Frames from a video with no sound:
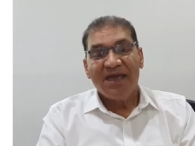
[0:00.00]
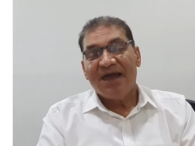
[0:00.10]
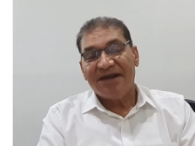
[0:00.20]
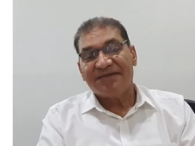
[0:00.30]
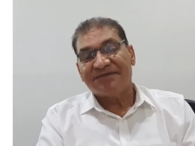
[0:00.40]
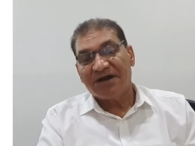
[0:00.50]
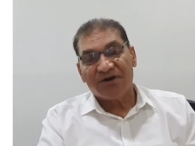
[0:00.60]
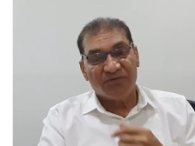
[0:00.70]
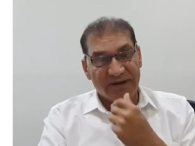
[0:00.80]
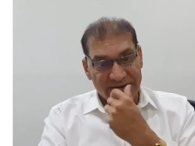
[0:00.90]
And the
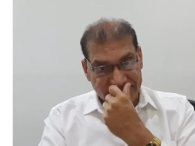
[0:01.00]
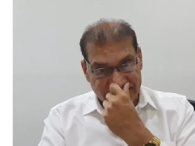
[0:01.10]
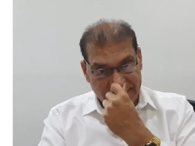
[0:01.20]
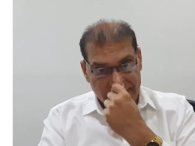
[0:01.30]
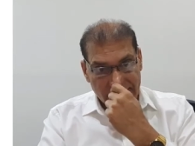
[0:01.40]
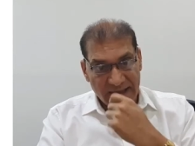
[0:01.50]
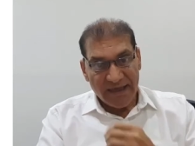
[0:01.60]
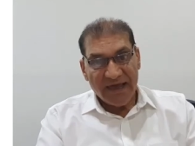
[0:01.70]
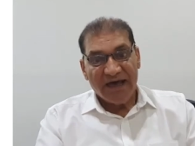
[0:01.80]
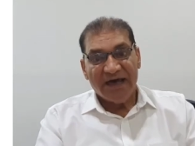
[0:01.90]
third one is the
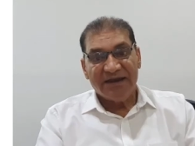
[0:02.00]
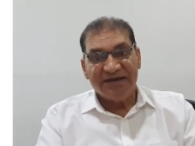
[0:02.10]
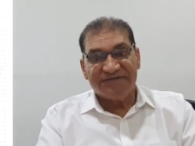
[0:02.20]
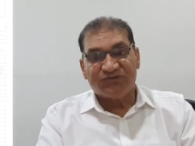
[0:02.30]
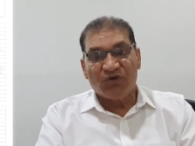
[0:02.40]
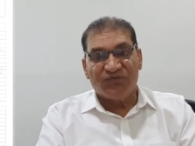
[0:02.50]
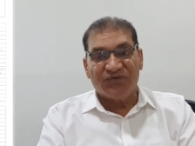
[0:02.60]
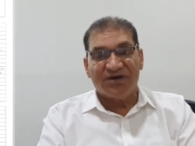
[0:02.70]
list of